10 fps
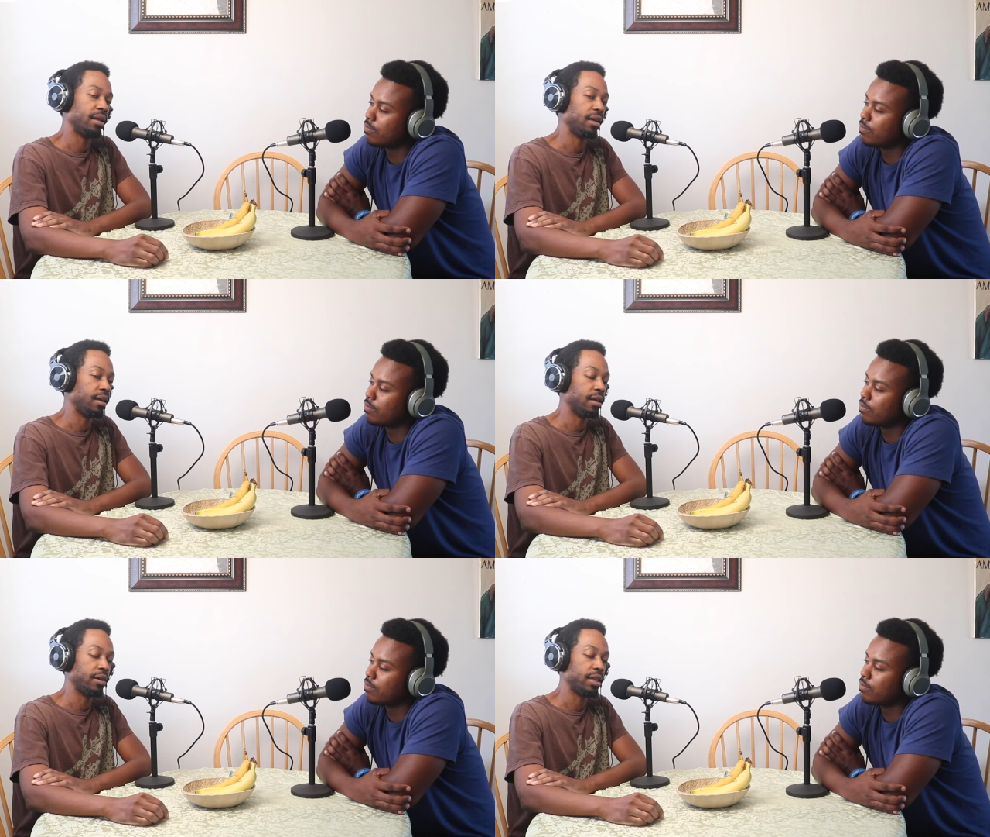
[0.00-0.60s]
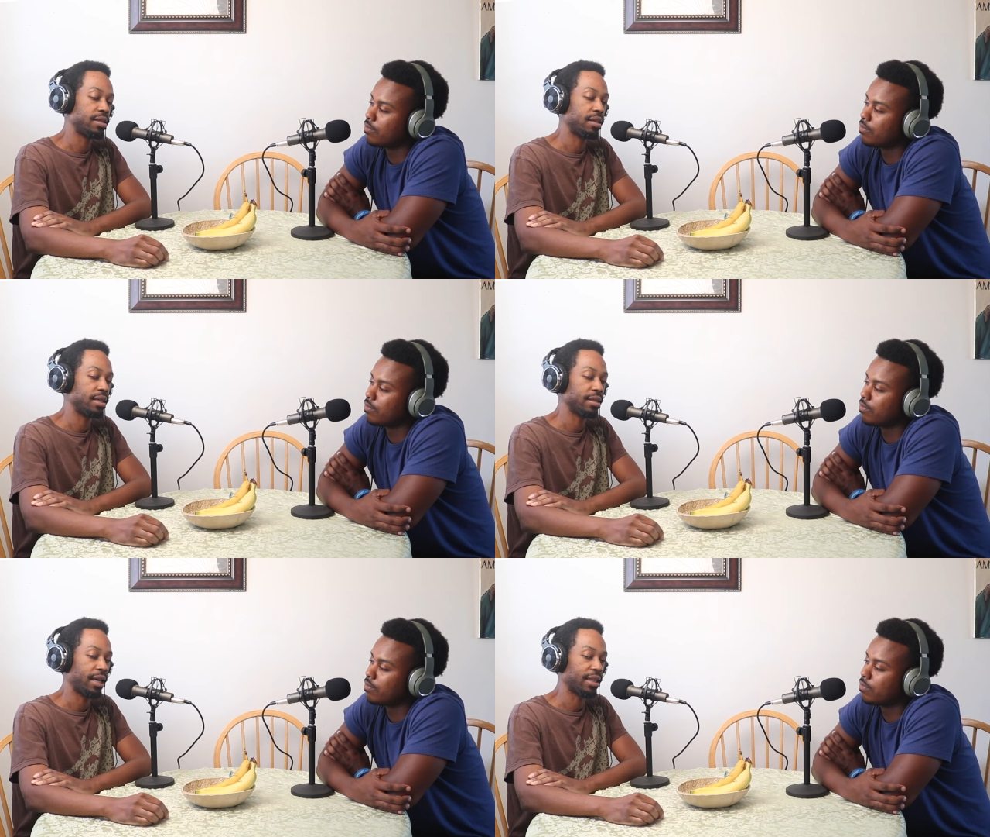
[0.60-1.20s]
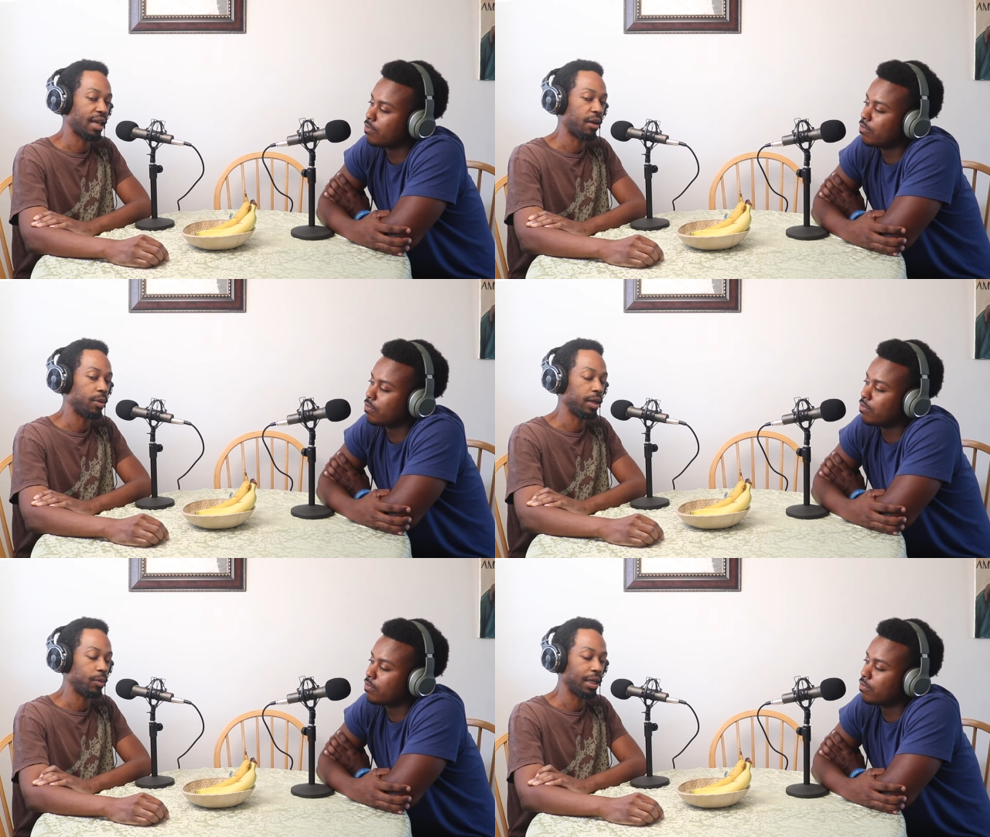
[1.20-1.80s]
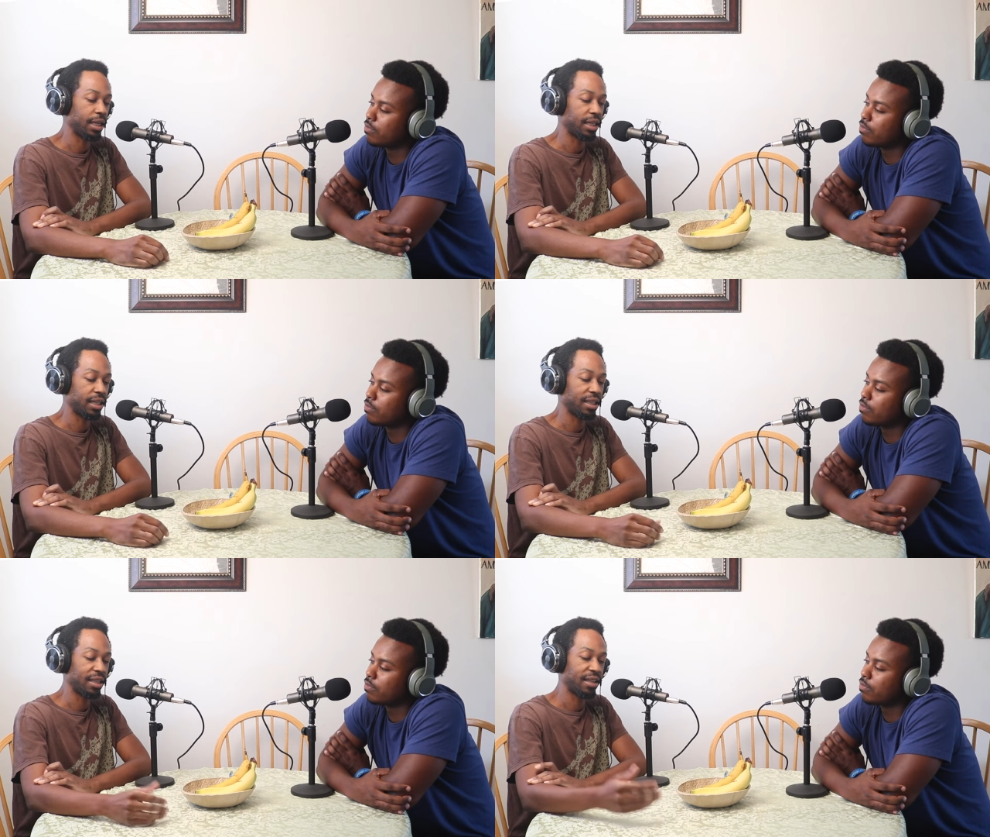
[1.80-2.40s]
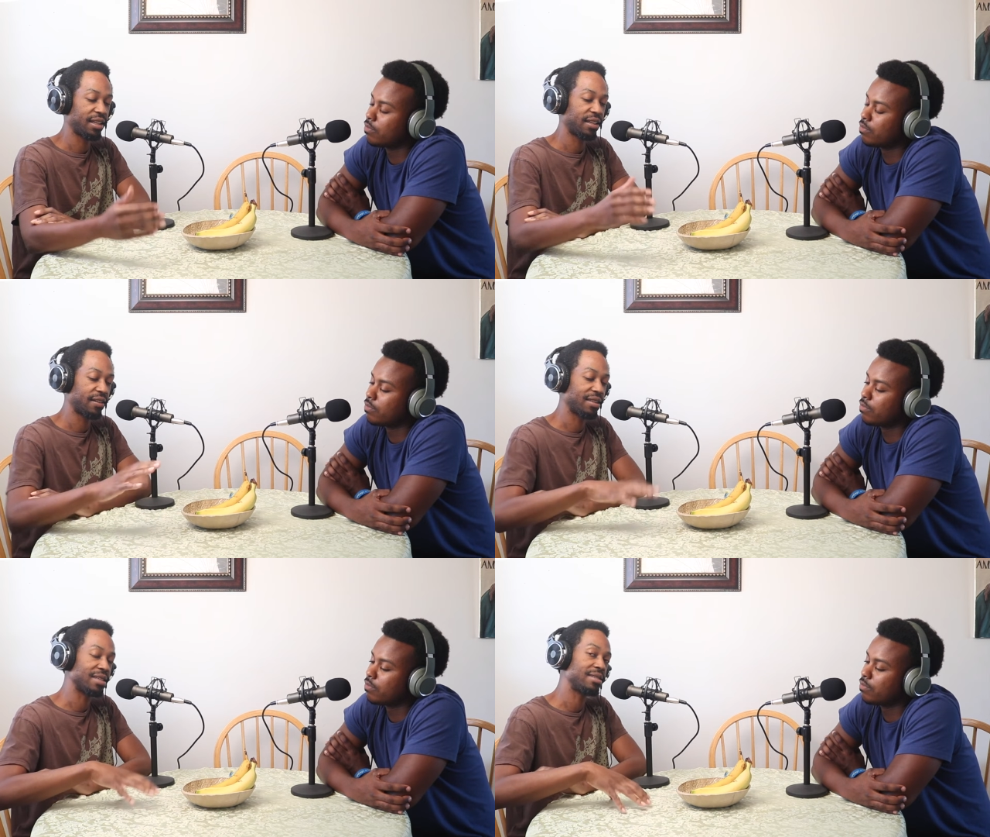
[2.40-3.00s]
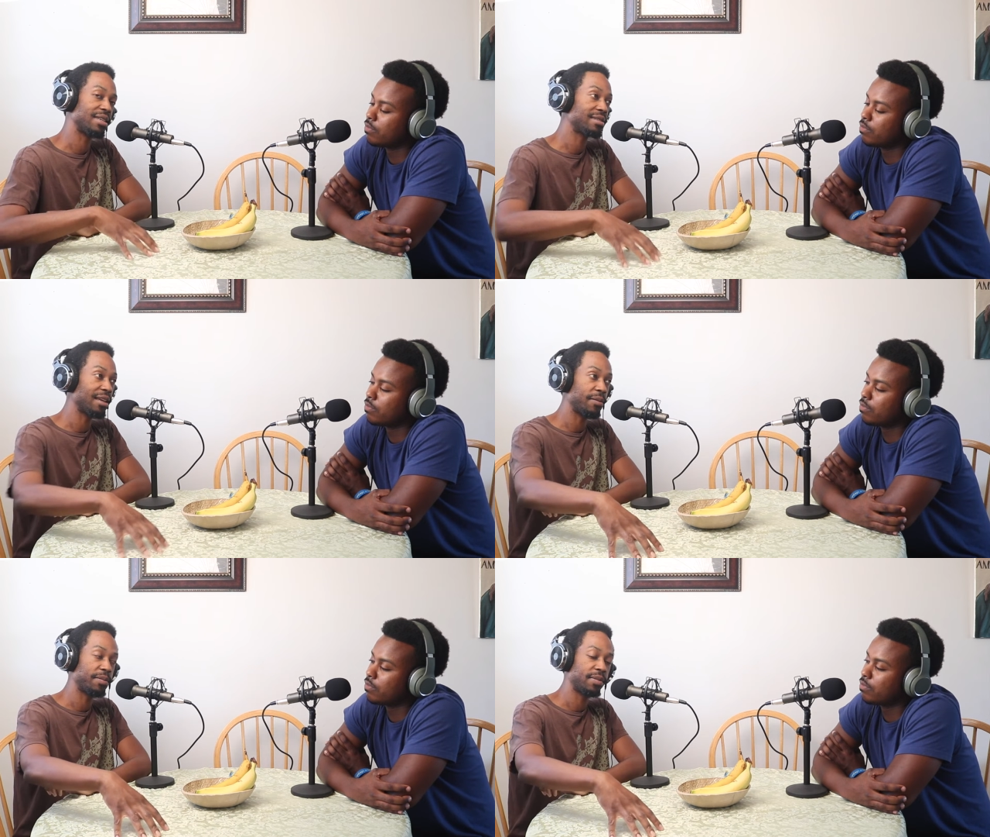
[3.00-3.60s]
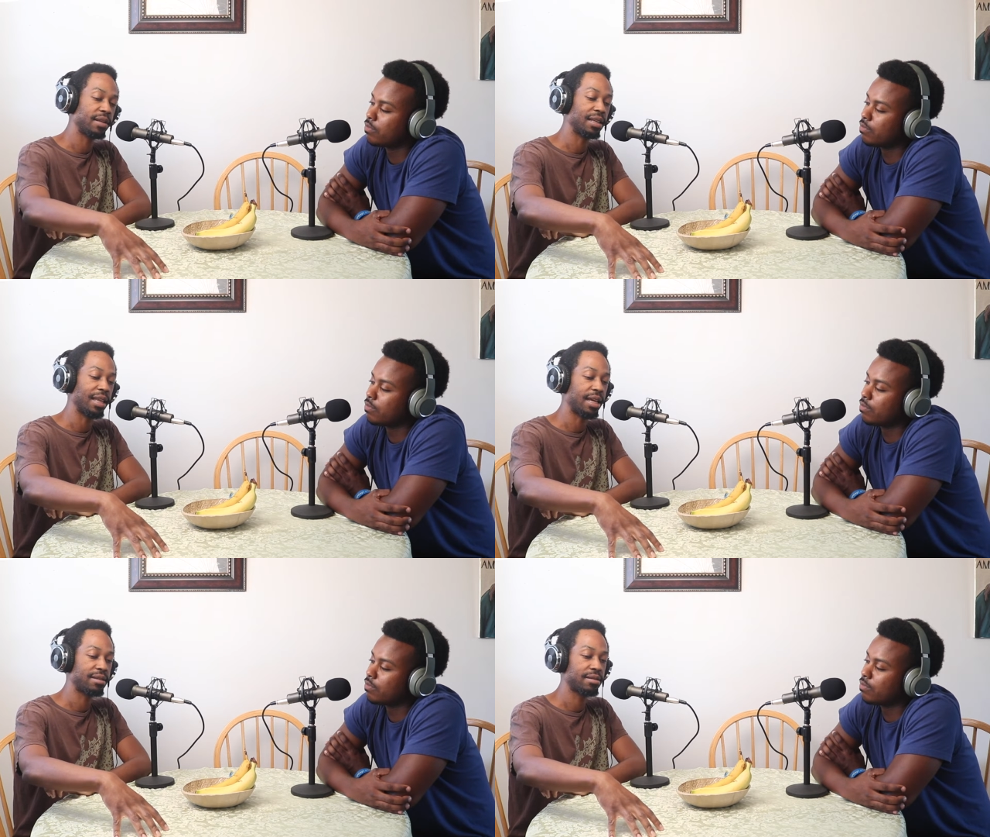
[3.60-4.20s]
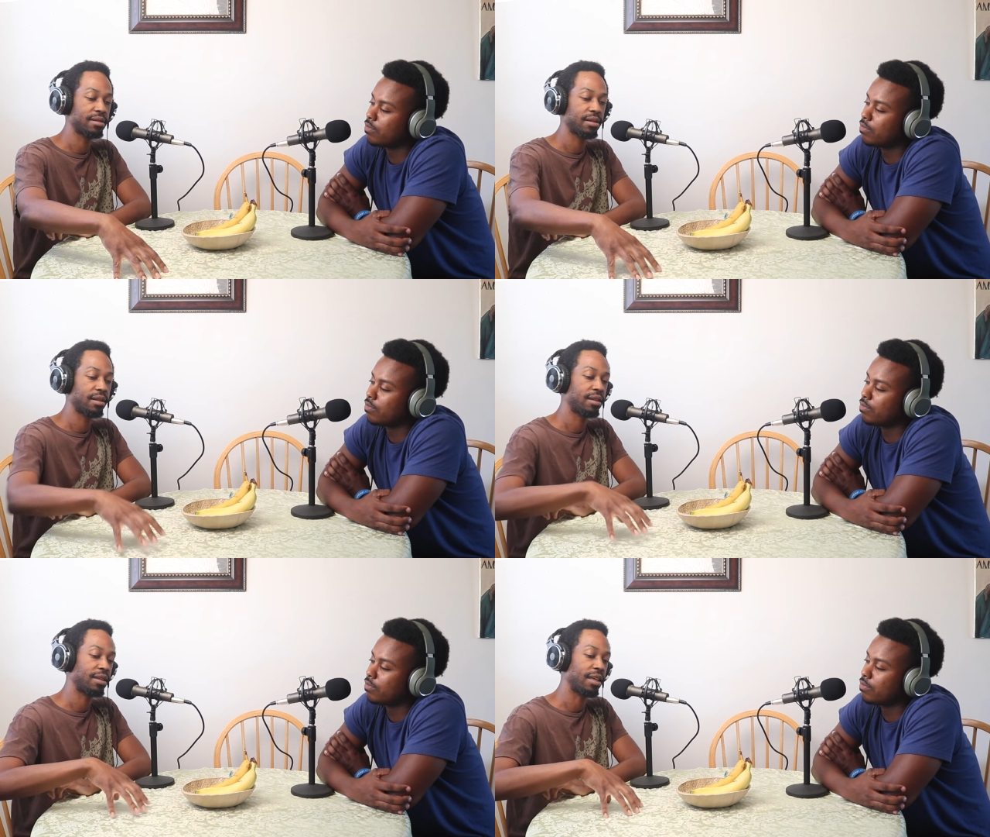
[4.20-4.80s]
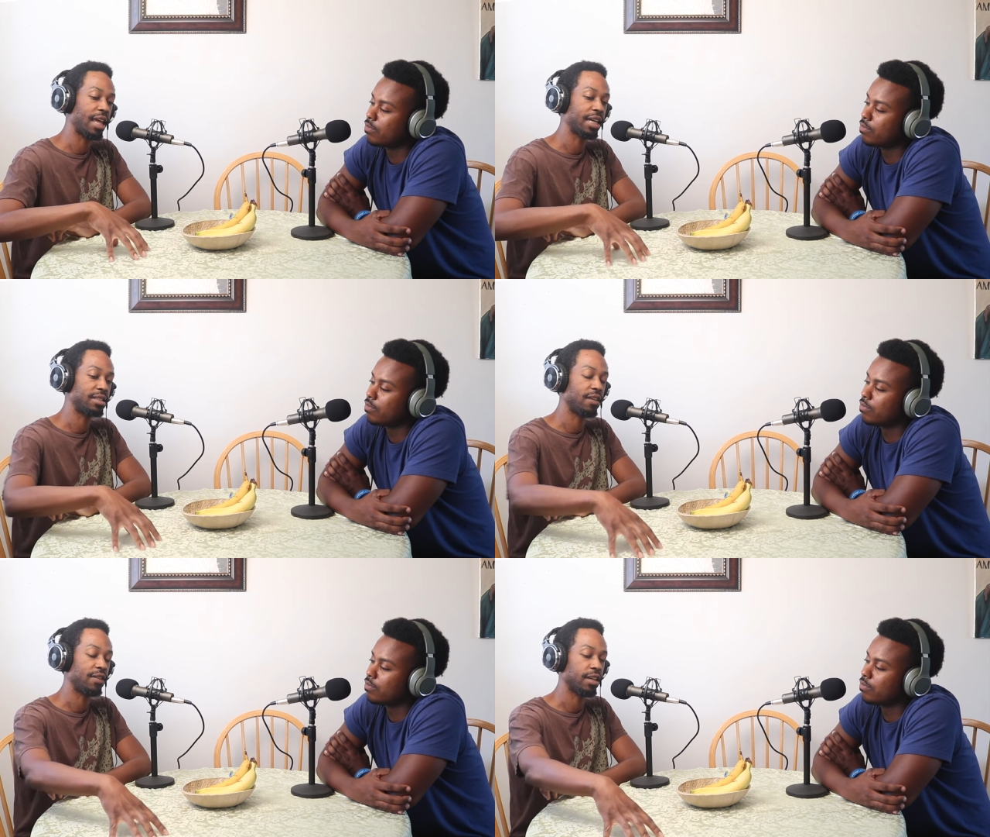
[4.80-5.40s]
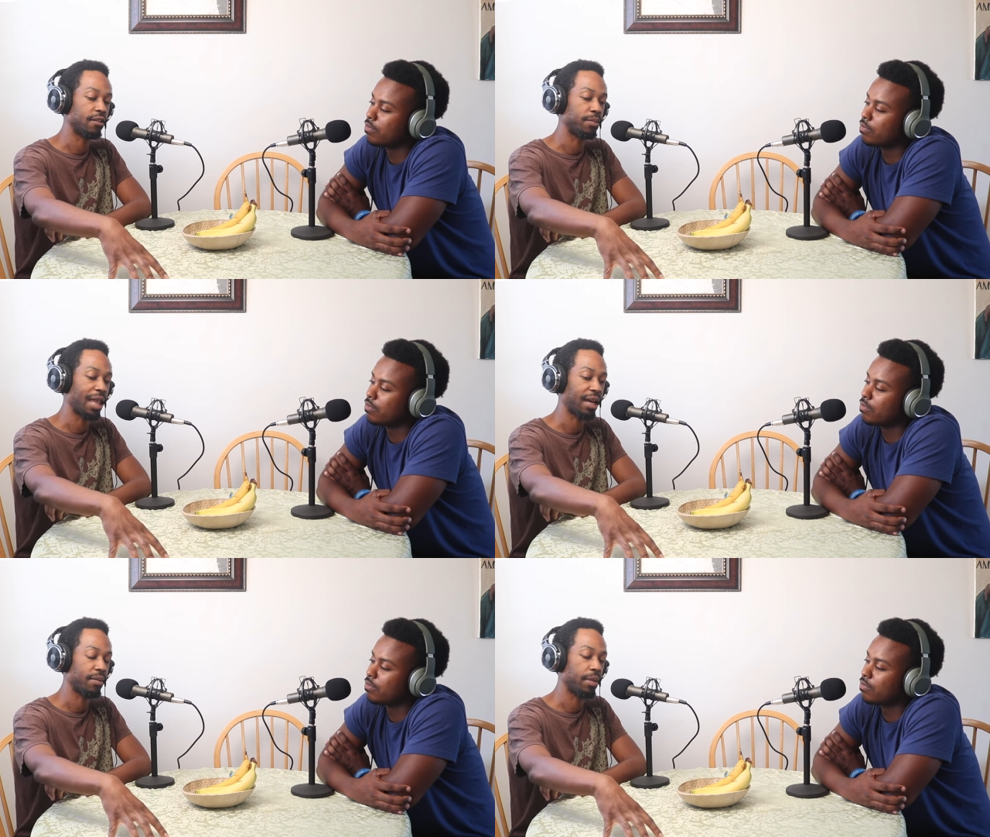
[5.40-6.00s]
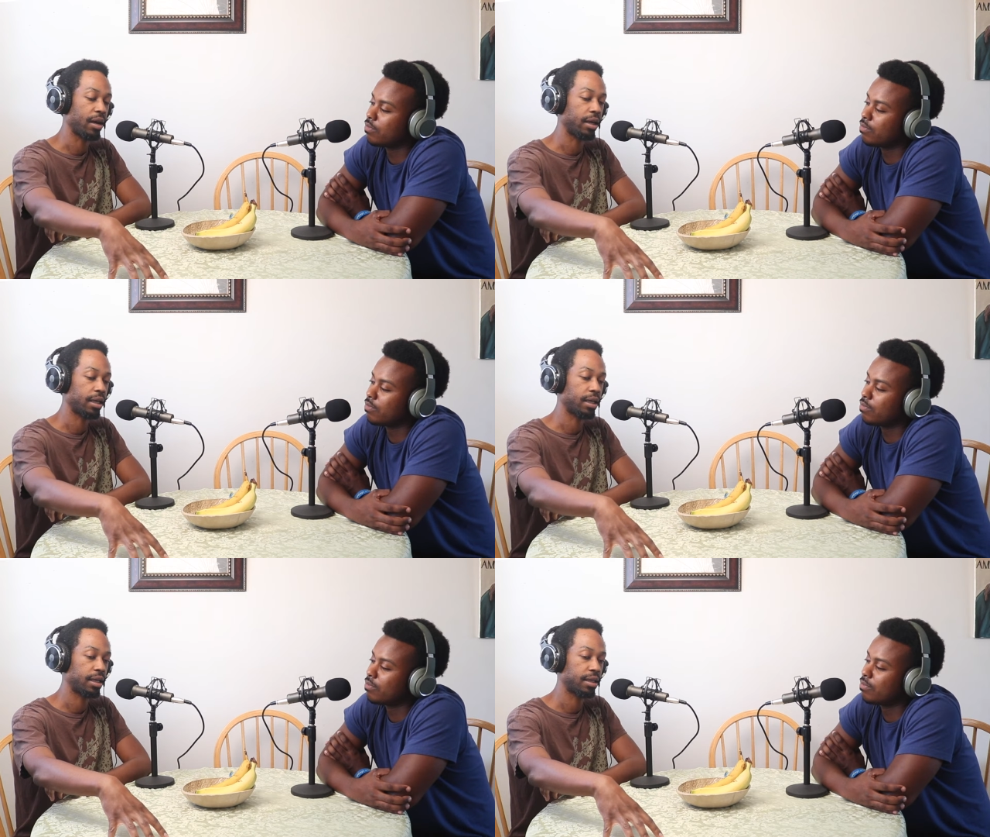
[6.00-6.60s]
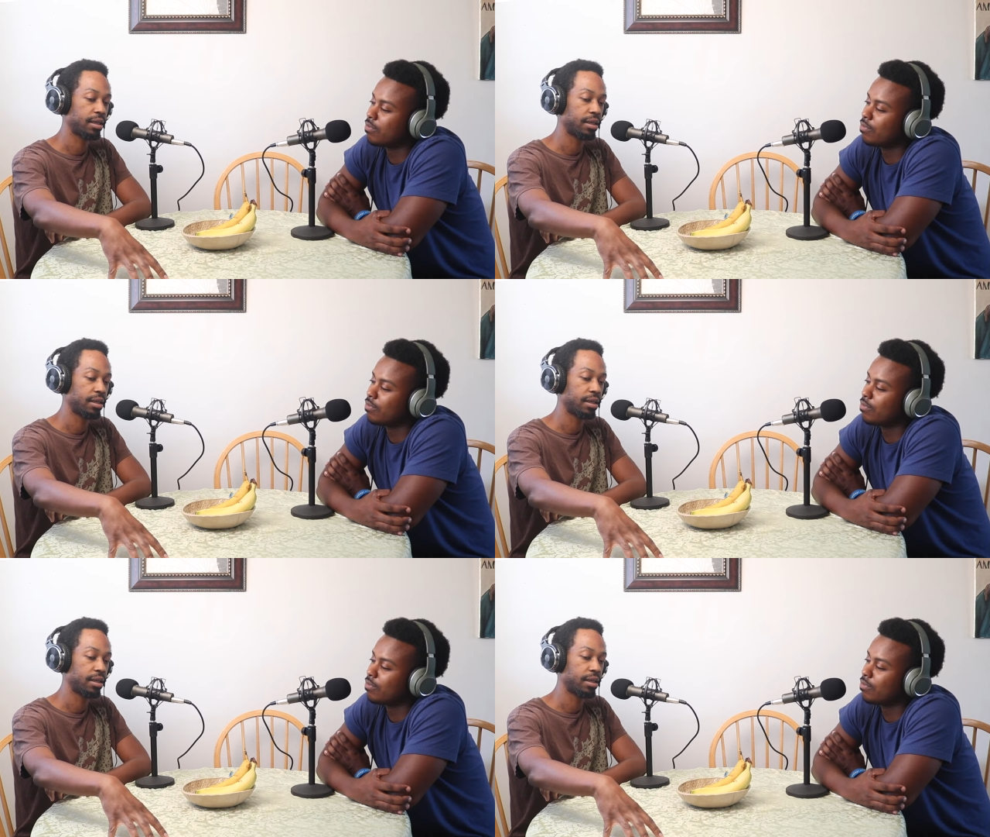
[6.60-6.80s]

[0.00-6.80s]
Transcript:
Speaker 1: you know, it's things like that. We we the system lets the negativity of Black America